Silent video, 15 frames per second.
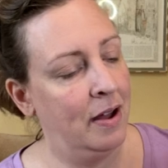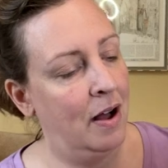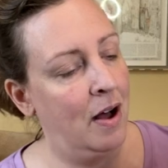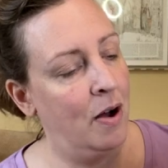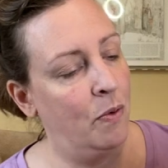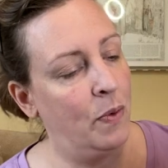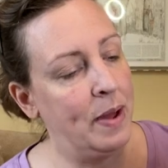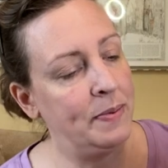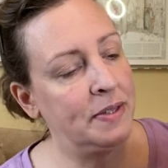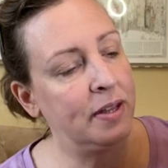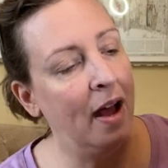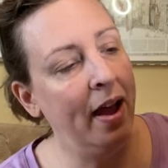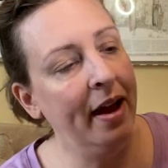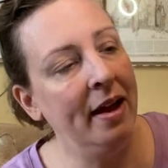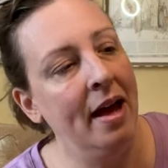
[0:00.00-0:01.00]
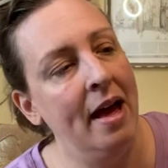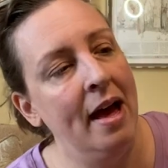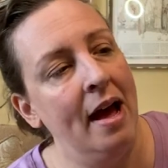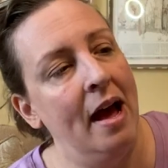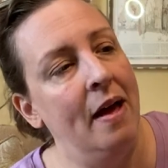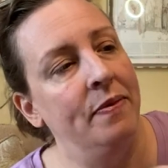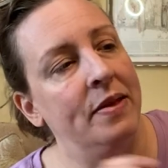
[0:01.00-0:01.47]
website,
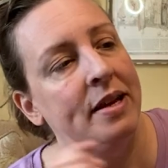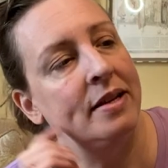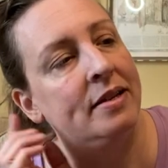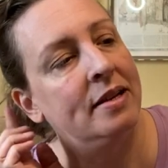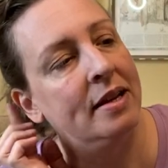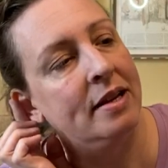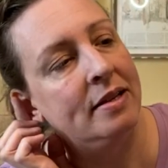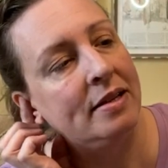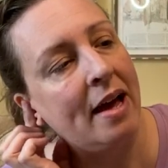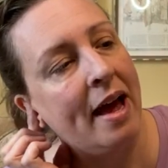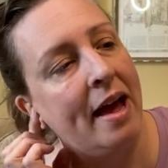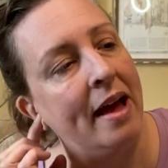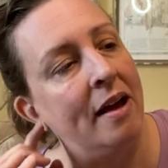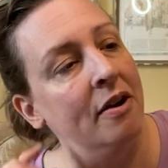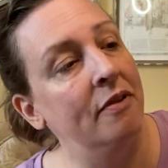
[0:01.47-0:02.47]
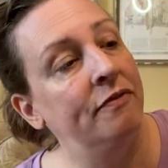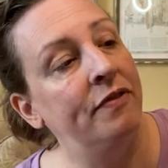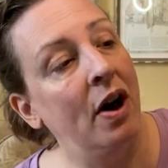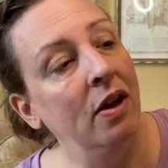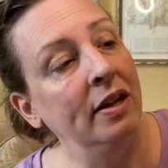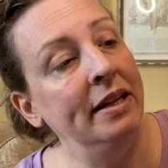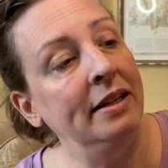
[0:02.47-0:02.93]
and this is a
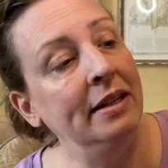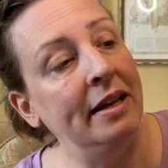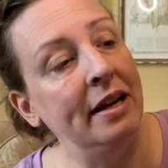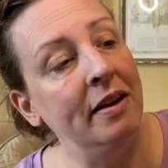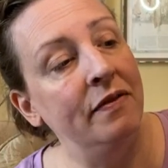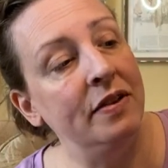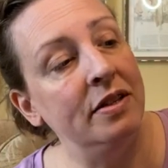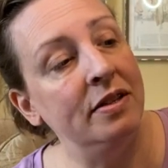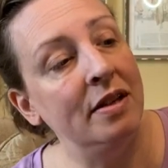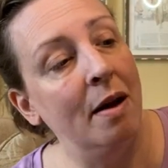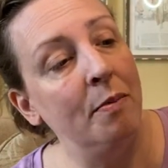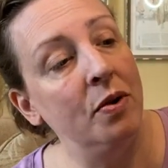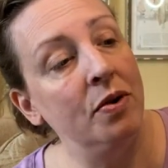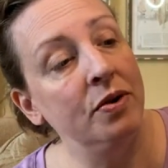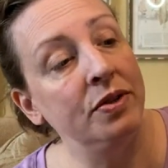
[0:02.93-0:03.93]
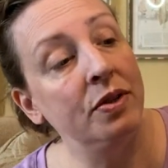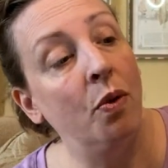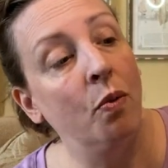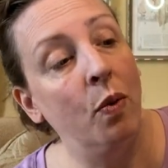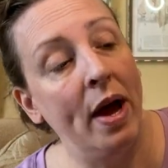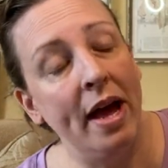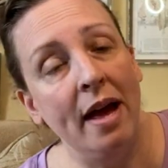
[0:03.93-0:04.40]
Fallen Leaf, is Summer's
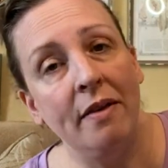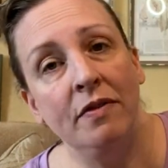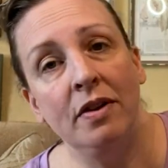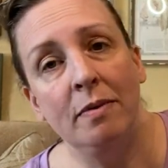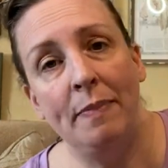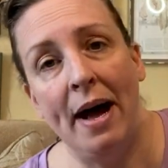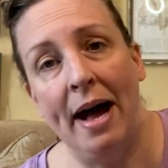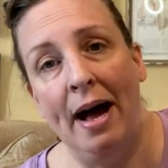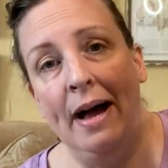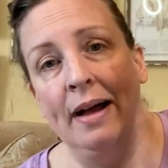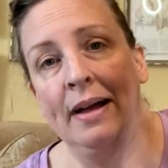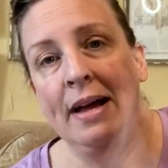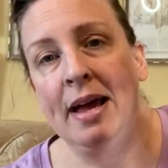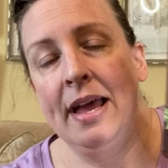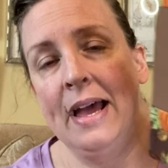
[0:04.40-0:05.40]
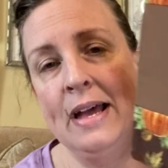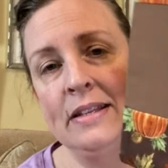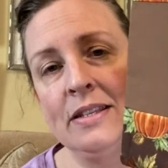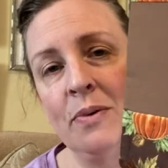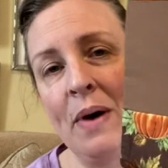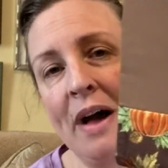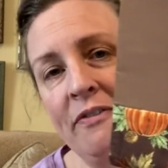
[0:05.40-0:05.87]
Wave Goodbye. And
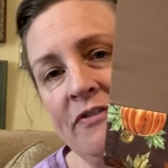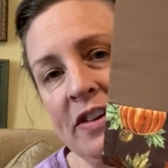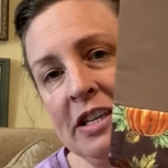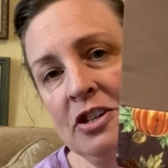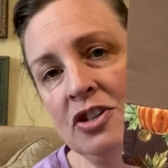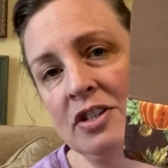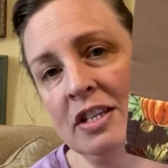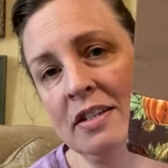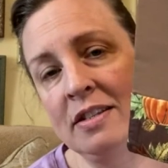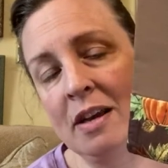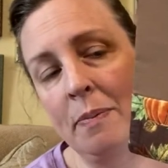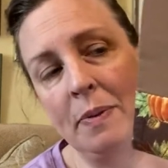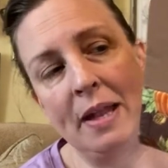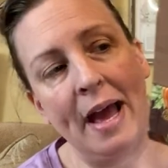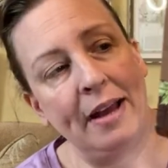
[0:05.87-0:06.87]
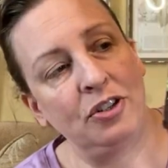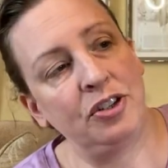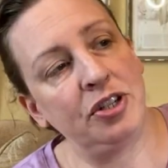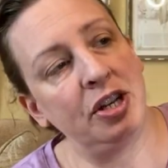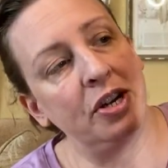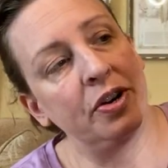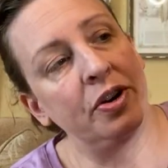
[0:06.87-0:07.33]
so I finished this up last
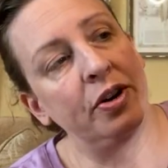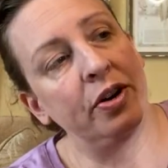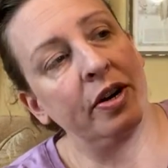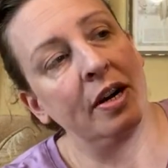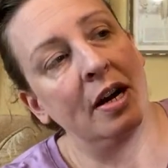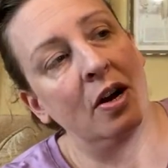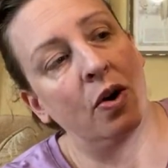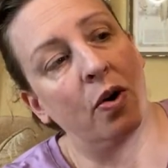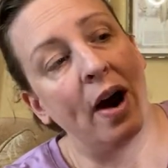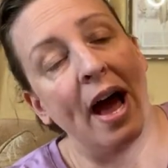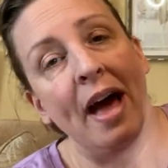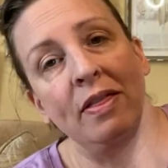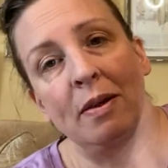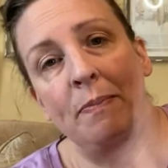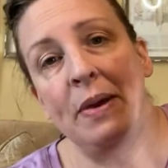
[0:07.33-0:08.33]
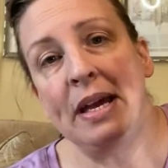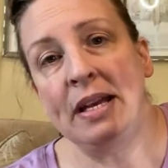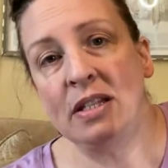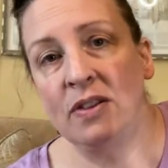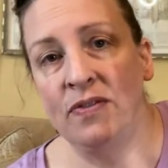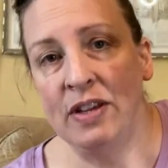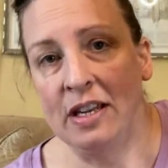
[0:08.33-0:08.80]
year, or I had the
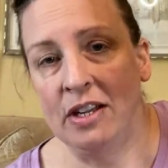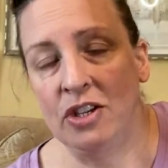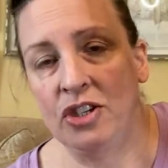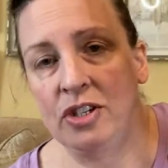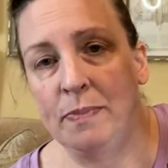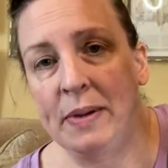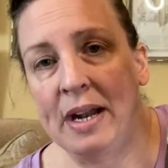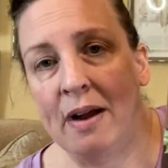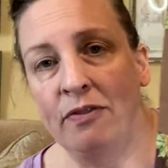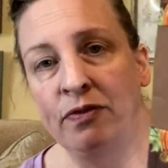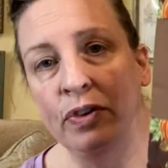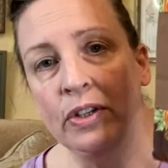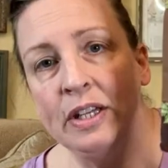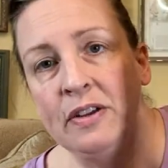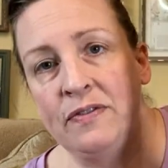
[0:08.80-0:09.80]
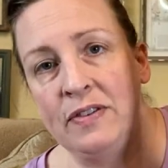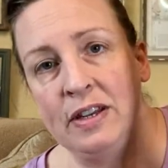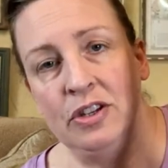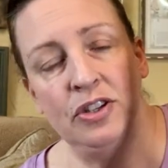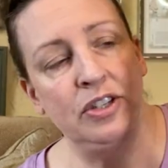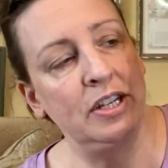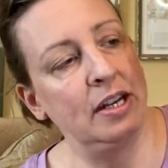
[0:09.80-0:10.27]
piece finished, but I fully
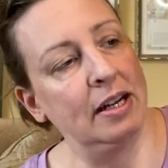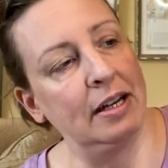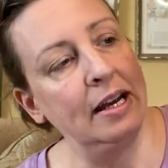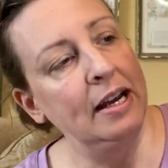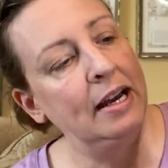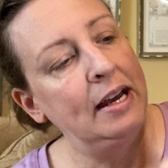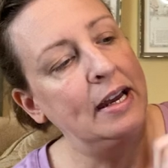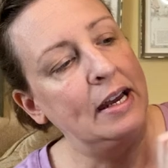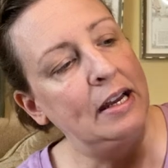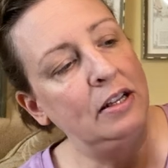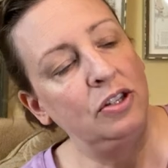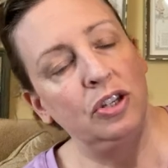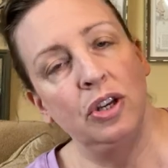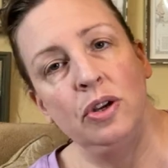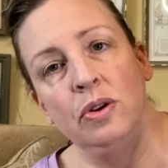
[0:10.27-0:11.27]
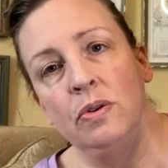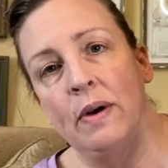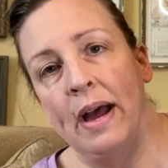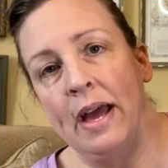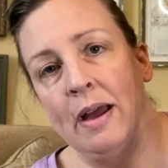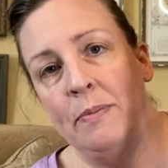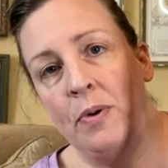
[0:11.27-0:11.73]
finished it into
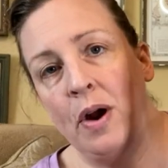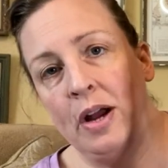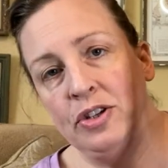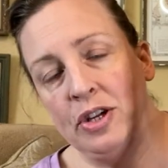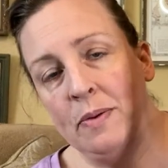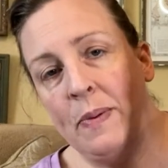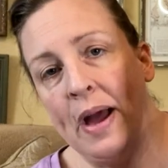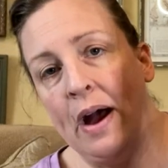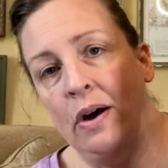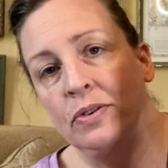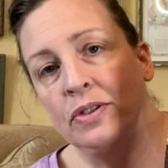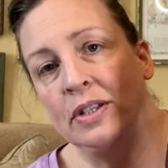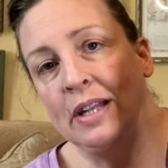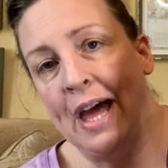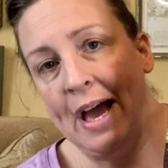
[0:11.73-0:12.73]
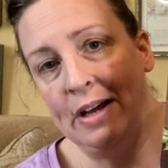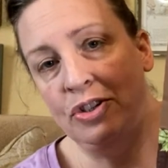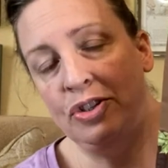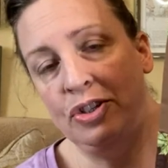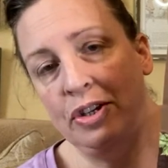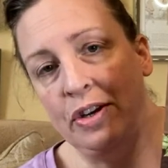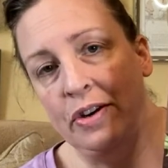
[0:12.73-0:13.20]
a project pouch
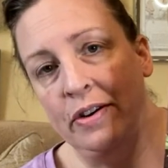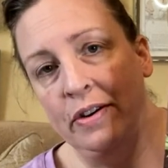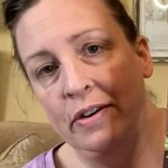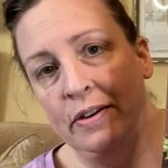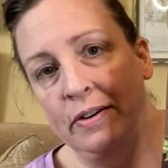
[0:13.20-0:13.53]
last year.